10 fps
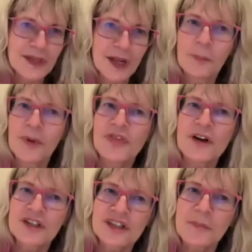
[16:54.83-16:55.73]
but
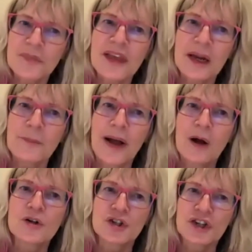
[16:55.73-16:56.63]
there's something
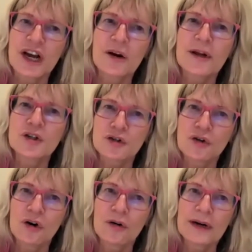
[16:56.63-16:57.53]
about sharing
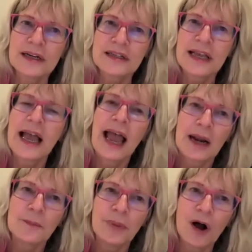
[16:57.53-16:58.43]
stories
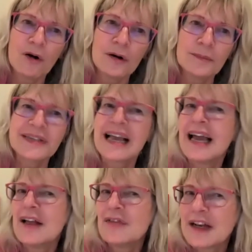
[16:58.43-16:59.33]
and poems
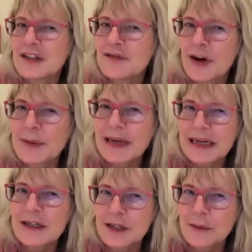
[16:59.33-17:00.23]
that is very
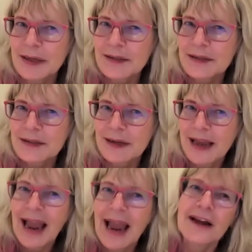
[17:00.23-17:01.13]
intimate
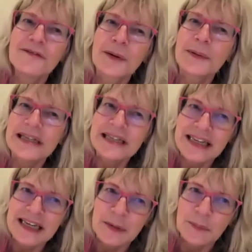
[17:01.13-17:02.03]
and very
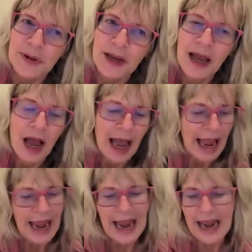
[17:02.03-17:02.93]
deep.
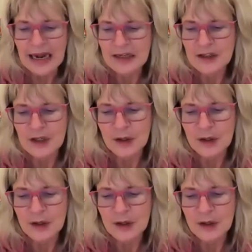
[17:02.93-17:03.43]
And